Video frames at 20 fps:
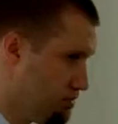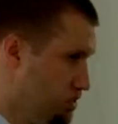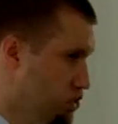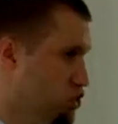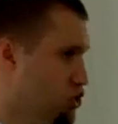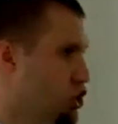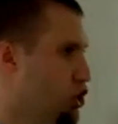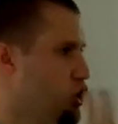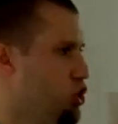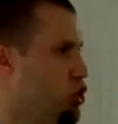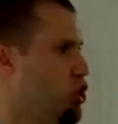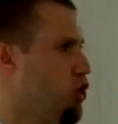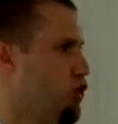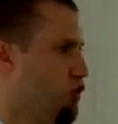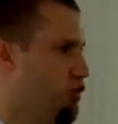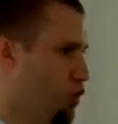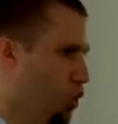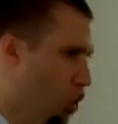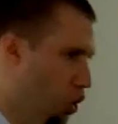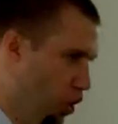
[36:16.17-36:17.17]
to look
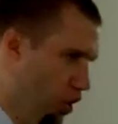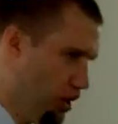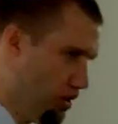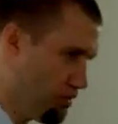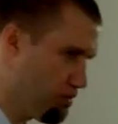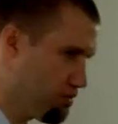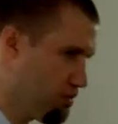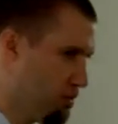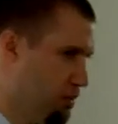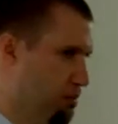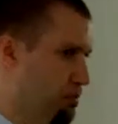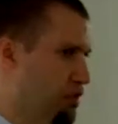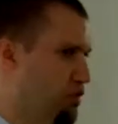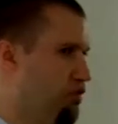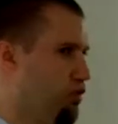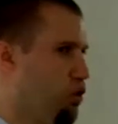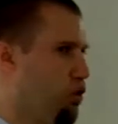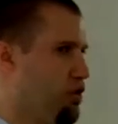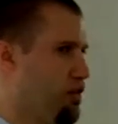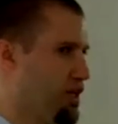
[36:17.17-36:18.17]
for
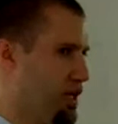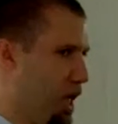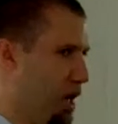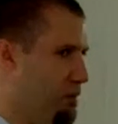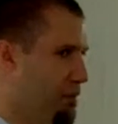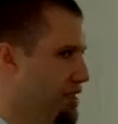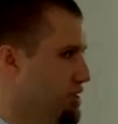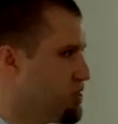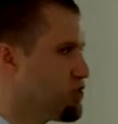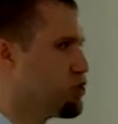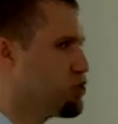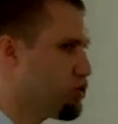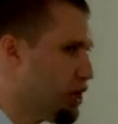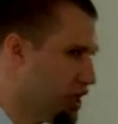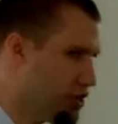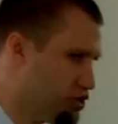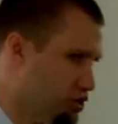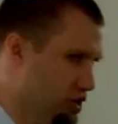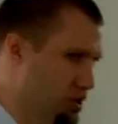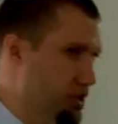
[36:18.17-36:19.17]
before the coming
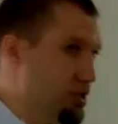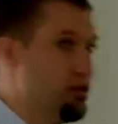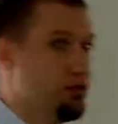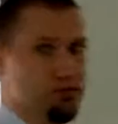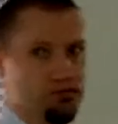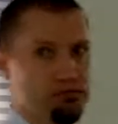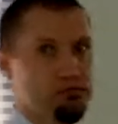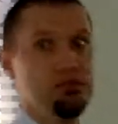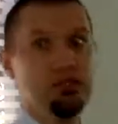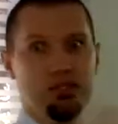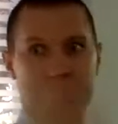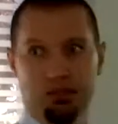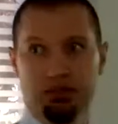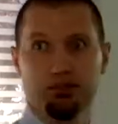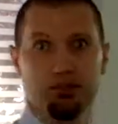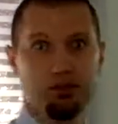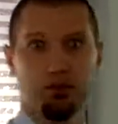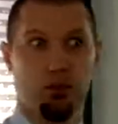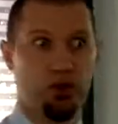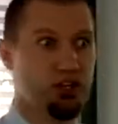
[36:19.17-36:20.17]
destruction.
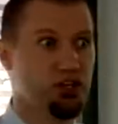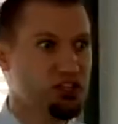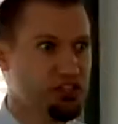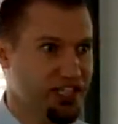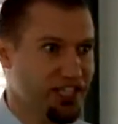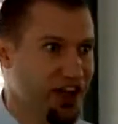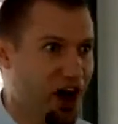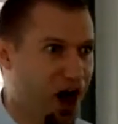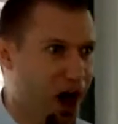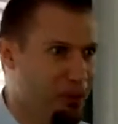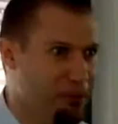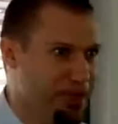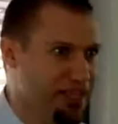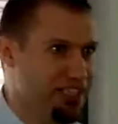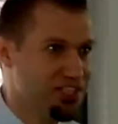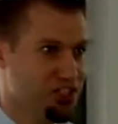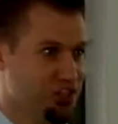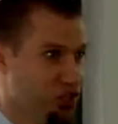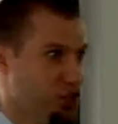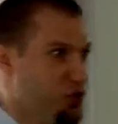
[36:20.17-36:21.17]
When you see
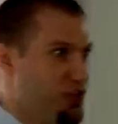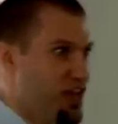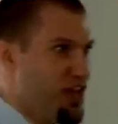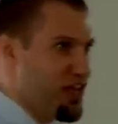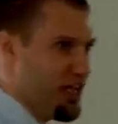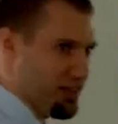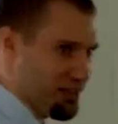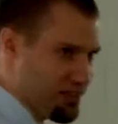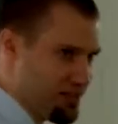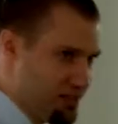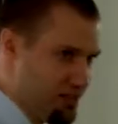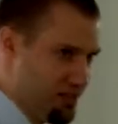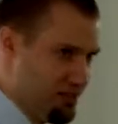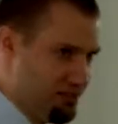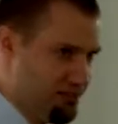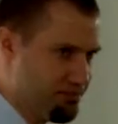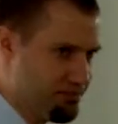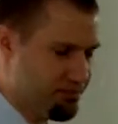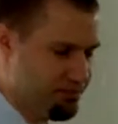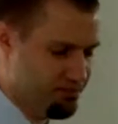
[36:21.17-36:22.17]
armies, do this.
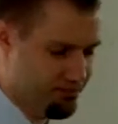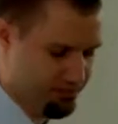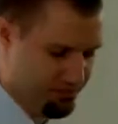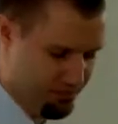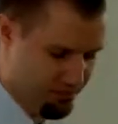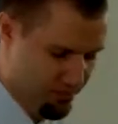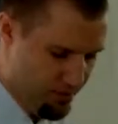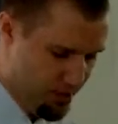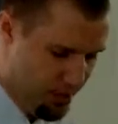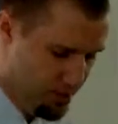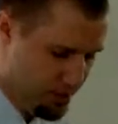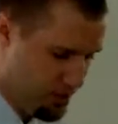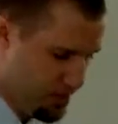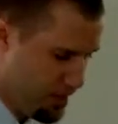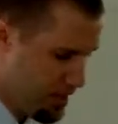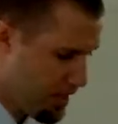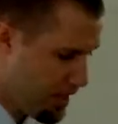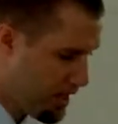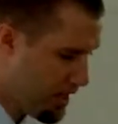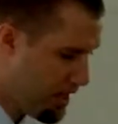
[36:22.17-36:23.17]

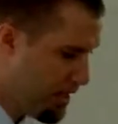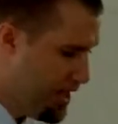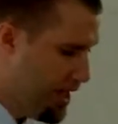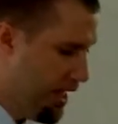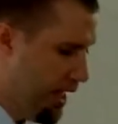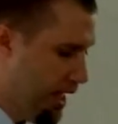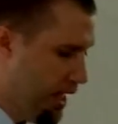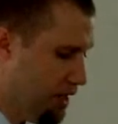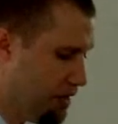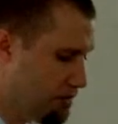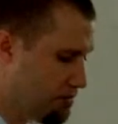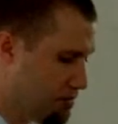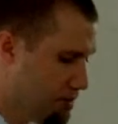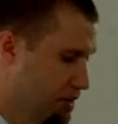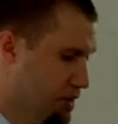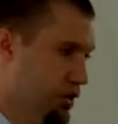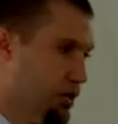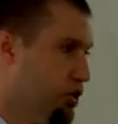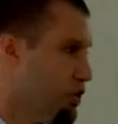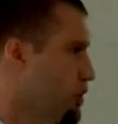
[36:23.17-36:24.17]
Here,
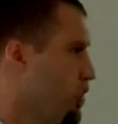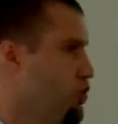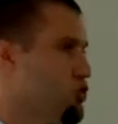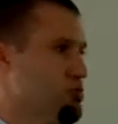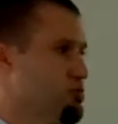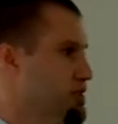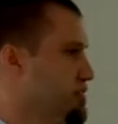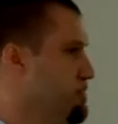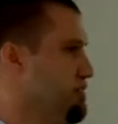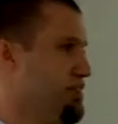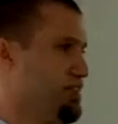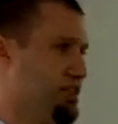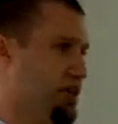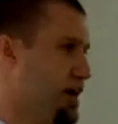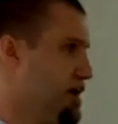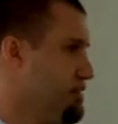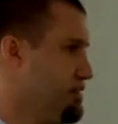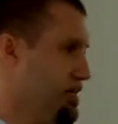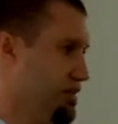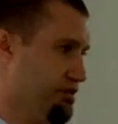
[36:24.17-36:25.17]
there are no specific
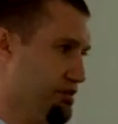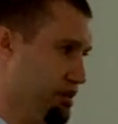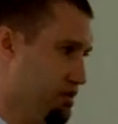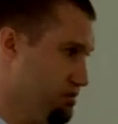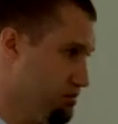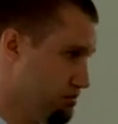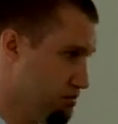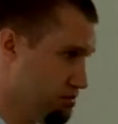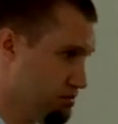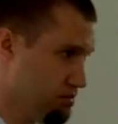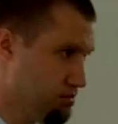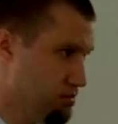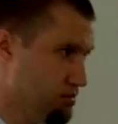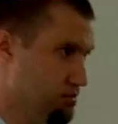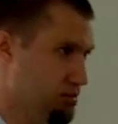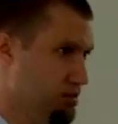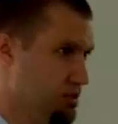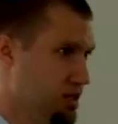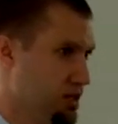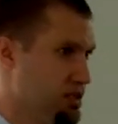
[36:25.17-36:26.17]
signs given.
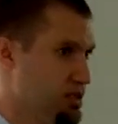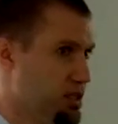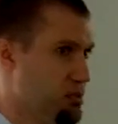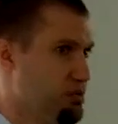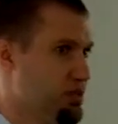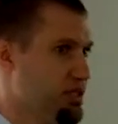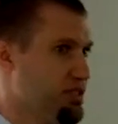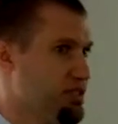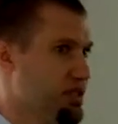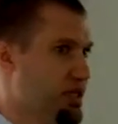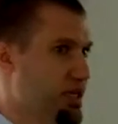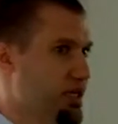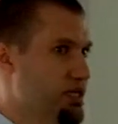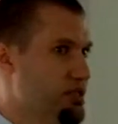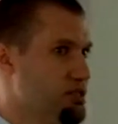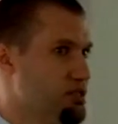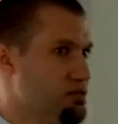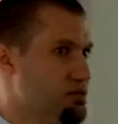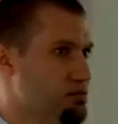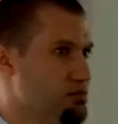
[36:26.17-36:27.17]
He simply
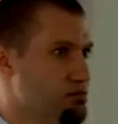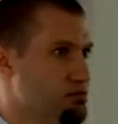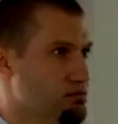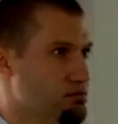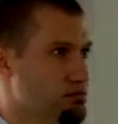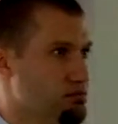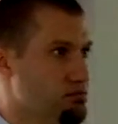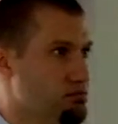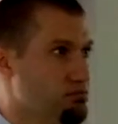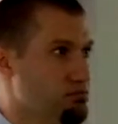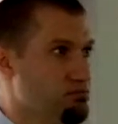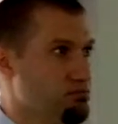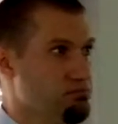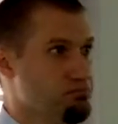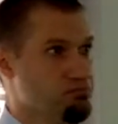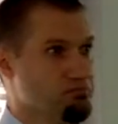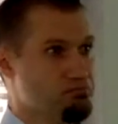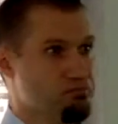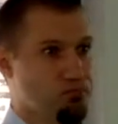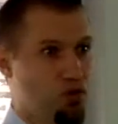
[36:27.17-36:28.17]
says,
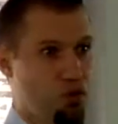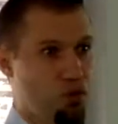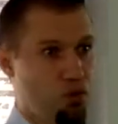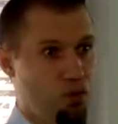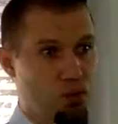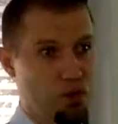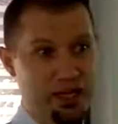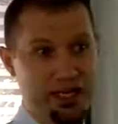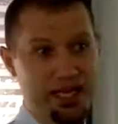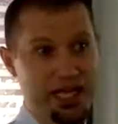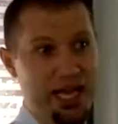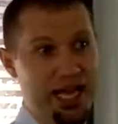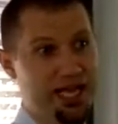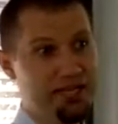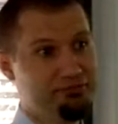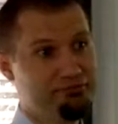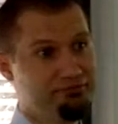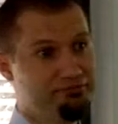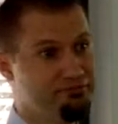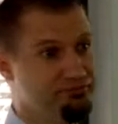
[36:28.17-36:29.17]
one
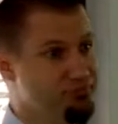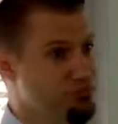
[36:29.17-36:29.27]
day,